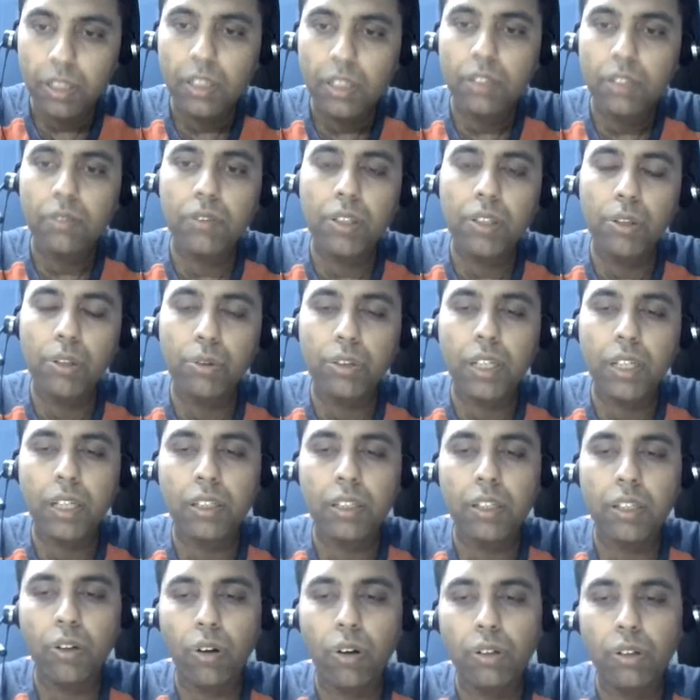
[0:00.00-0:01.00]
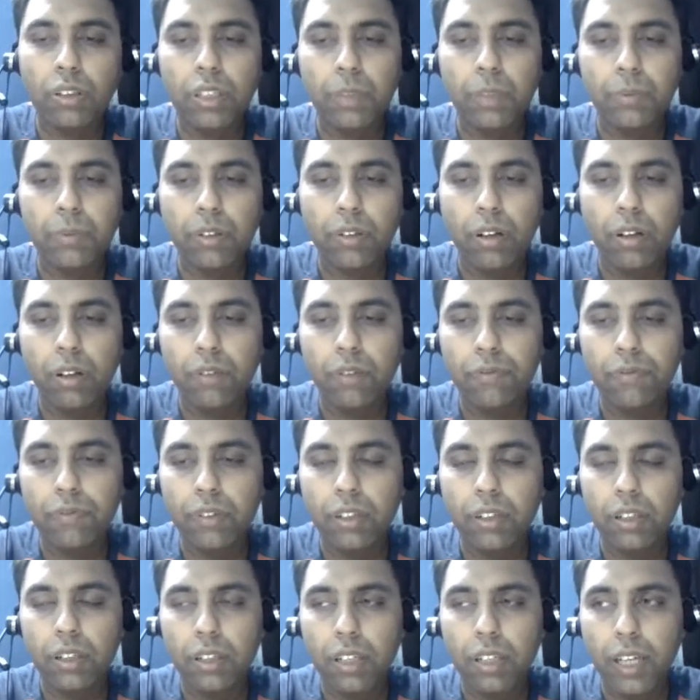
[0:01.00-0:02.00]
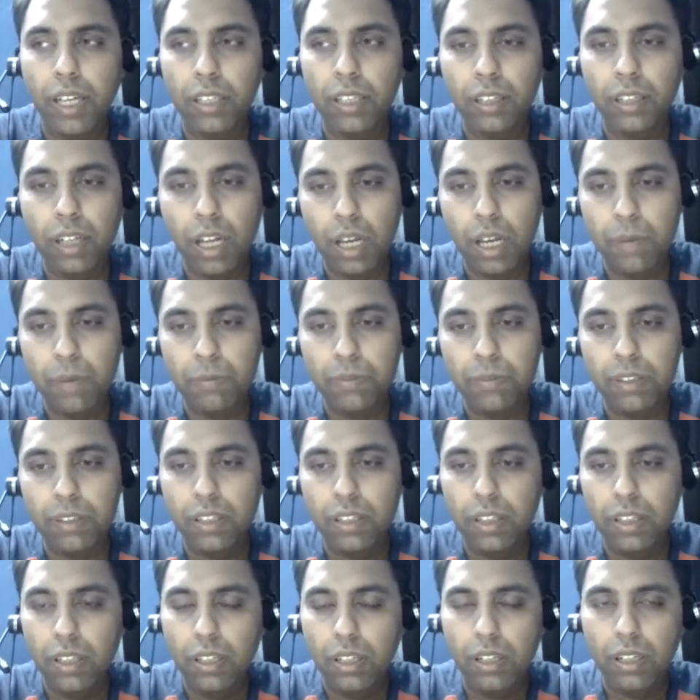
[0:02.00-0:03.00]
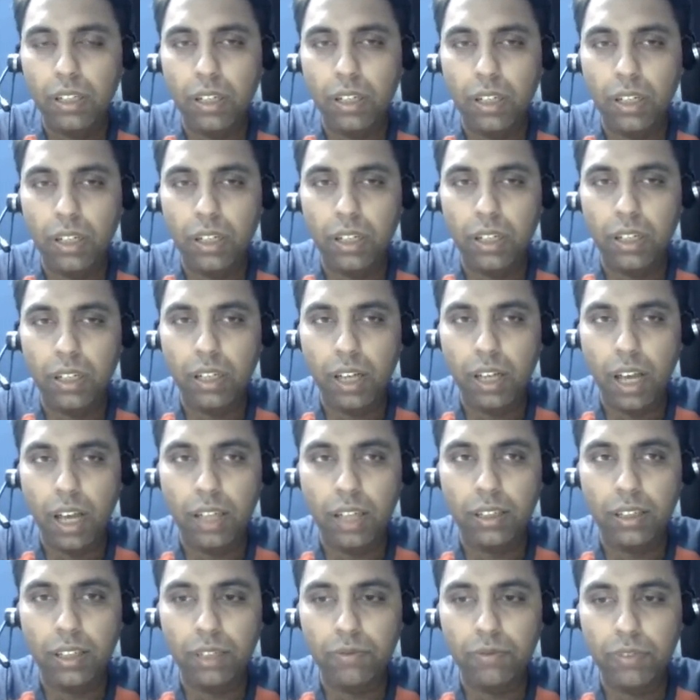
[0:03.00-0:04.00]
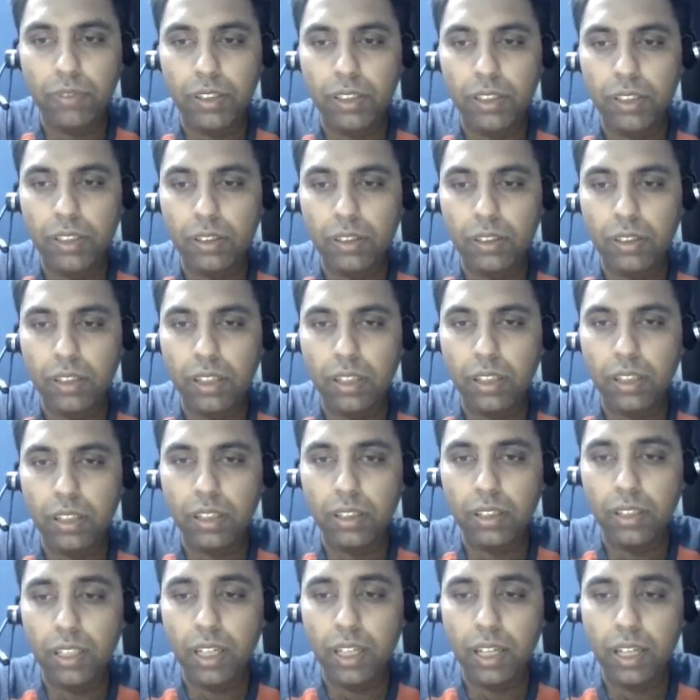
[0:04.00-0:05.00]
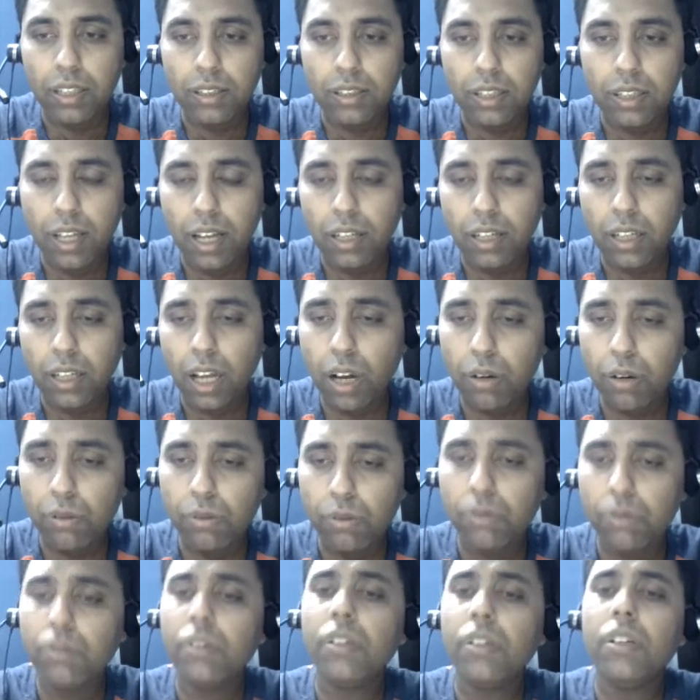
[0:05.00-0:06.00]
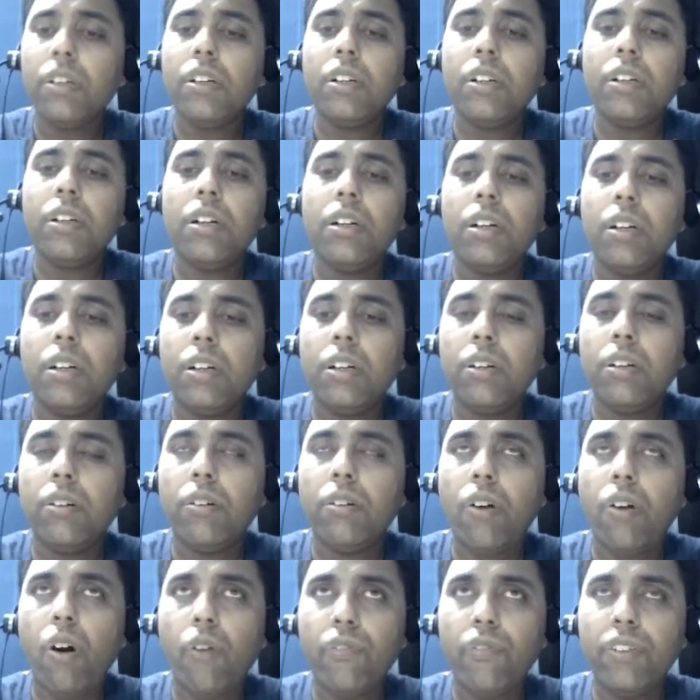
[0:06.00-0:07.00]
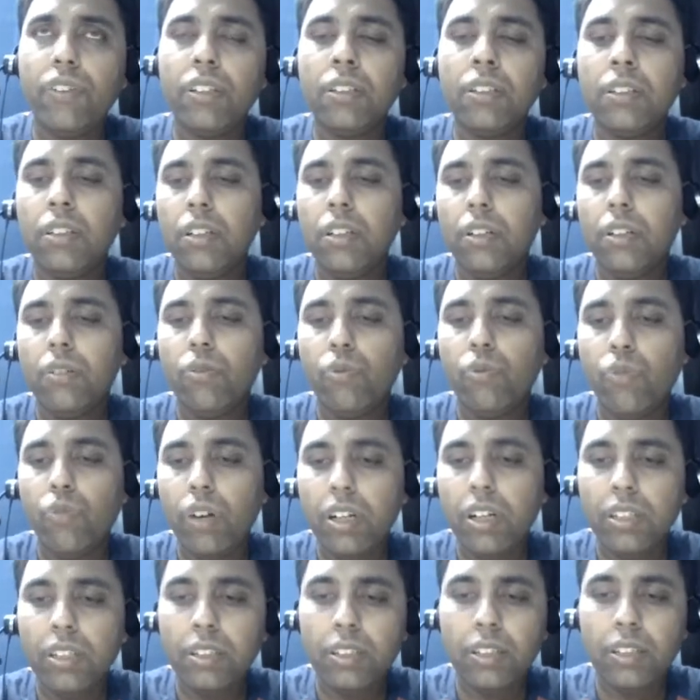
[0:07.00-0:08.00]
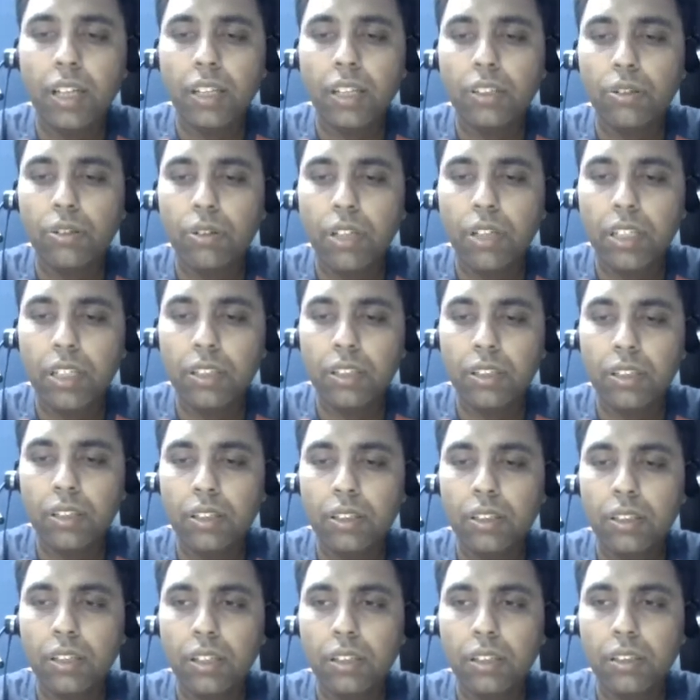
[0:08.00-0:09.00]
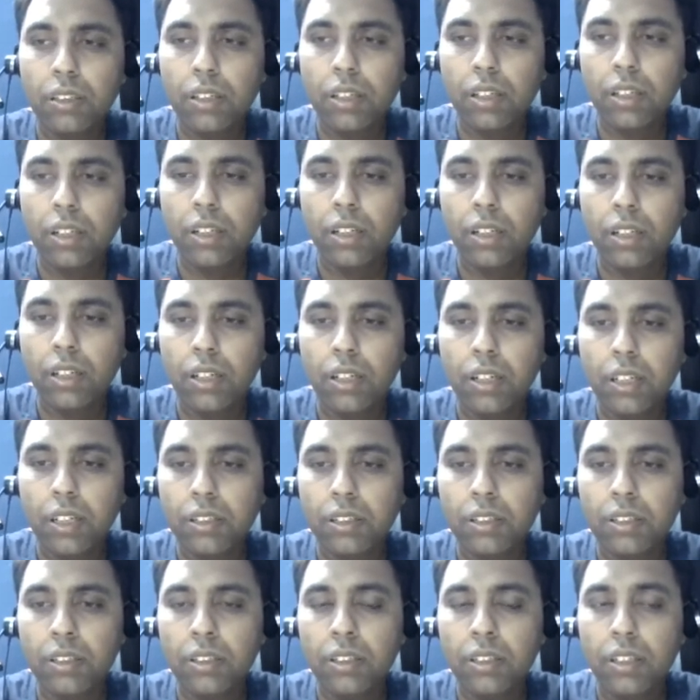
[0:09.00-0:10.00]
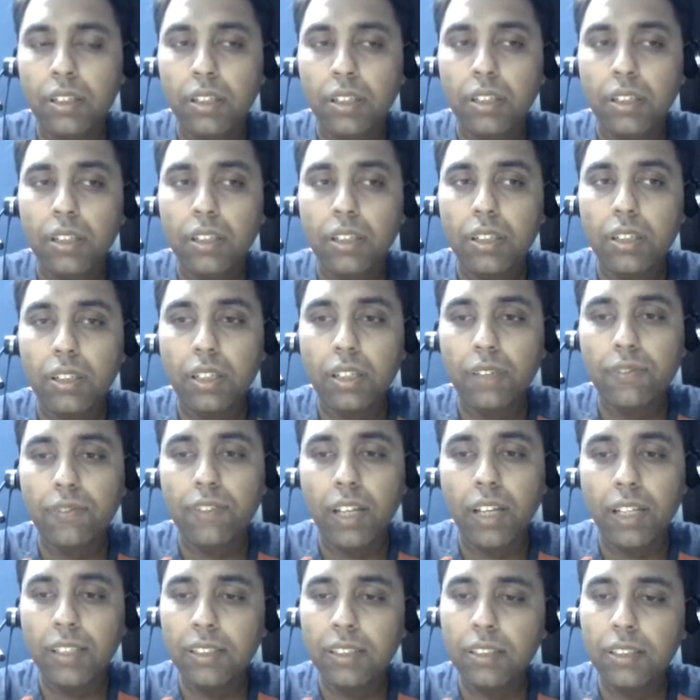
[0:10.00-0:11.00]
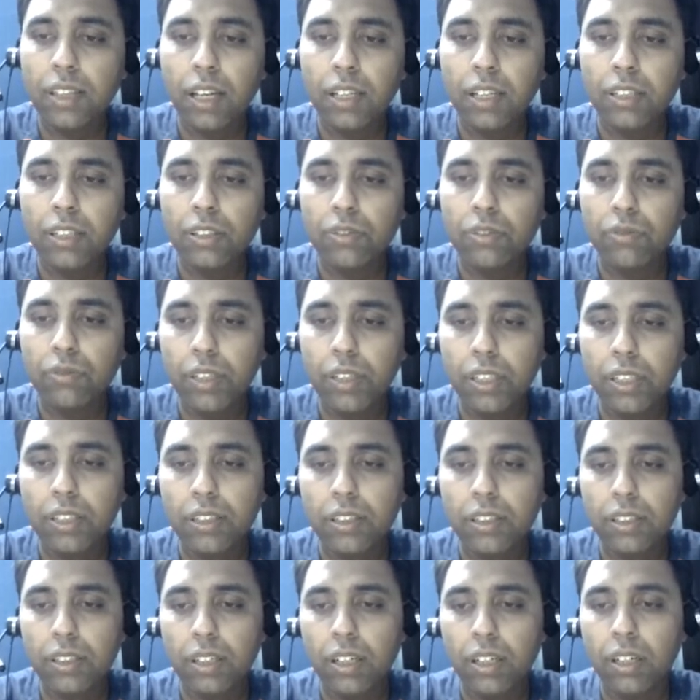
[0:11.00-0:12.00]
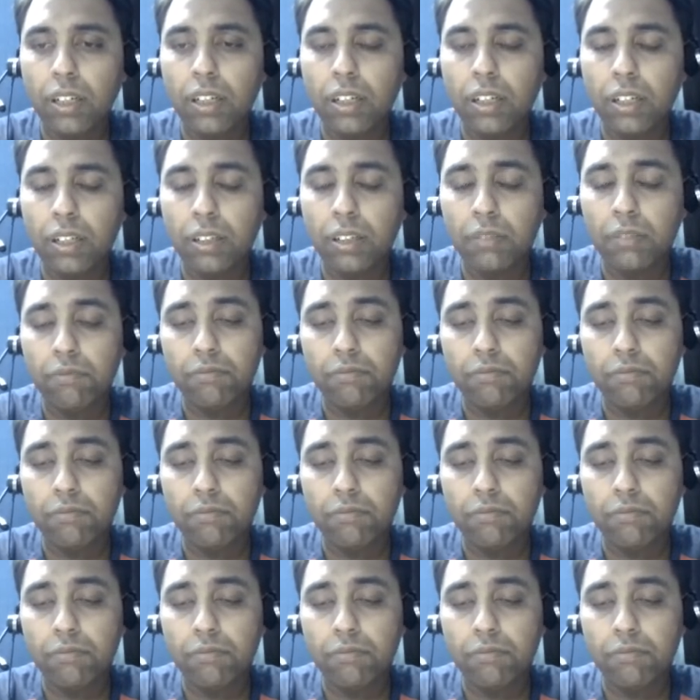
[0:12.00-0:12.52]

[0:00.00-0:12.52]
We looked at the concepts of Ngrams, and then we realized that how often words in isolation doesn't give the insight which a